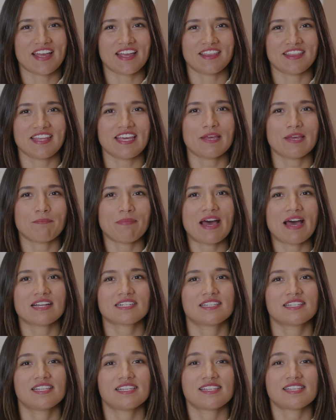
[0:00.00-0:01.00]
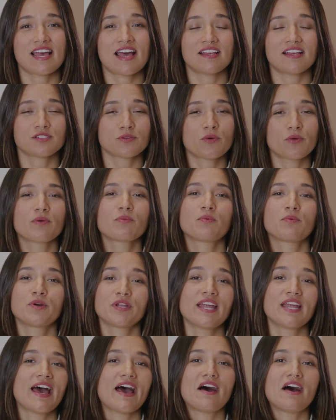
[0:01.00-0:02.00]
and the impact this has or would
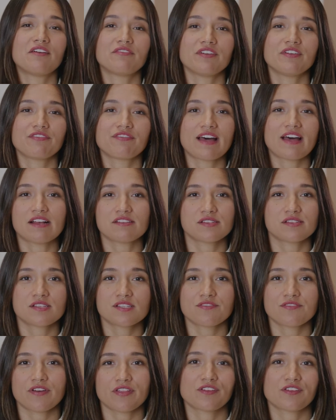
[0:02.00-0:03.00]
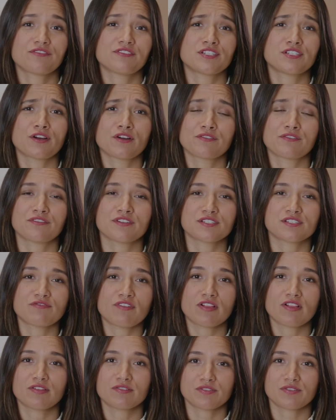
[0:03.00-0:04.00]
have if thousands of other photographers
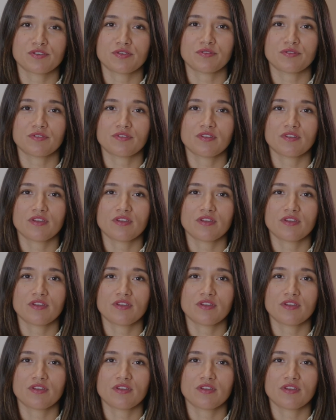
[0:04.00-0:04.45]
followed suit.